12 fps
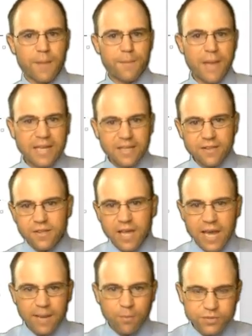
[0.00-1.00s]
Making the
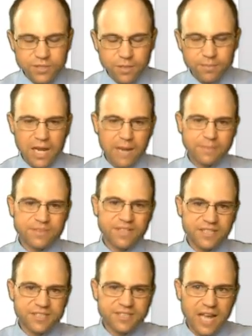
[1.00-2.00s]
table sometimes in
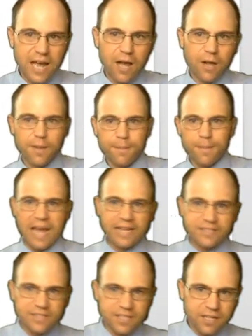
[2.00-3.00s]
Excel and then
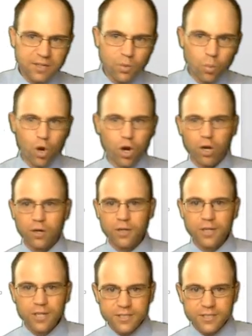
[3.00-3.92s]
pasting in the Word